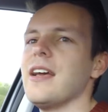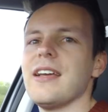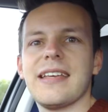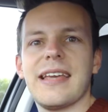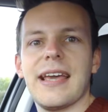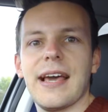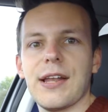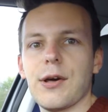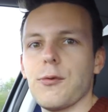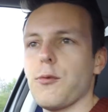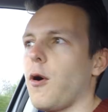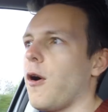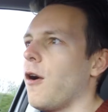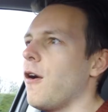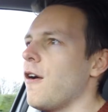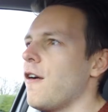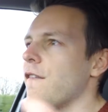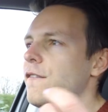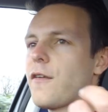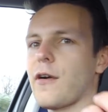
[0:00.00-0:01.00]
kilowatt,
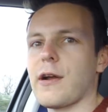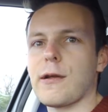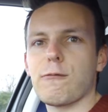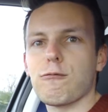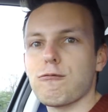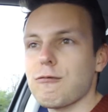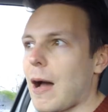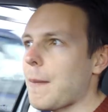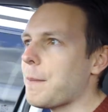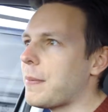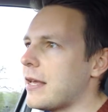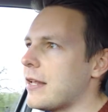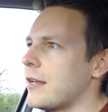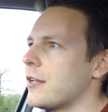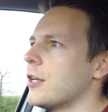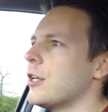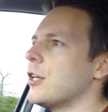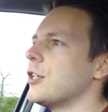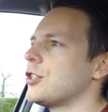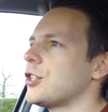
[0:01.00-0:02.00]
very rapid
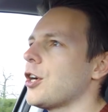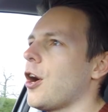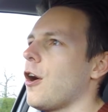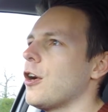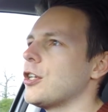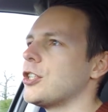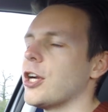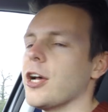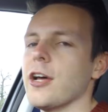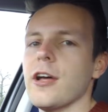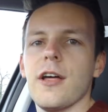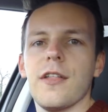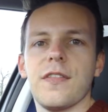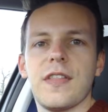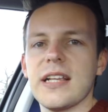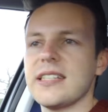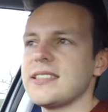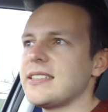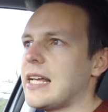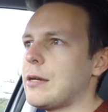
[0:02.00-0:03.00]
charger,
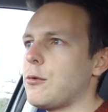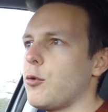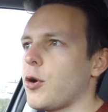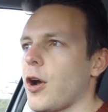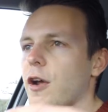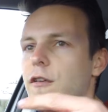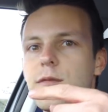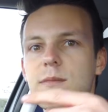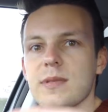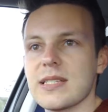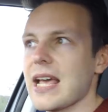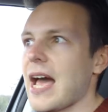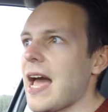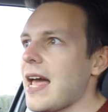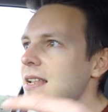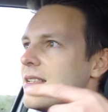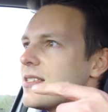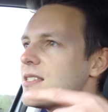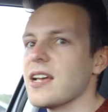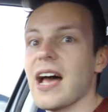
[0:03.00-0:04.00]
this thing will go from
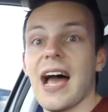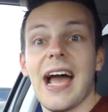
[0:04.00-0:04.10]
10 to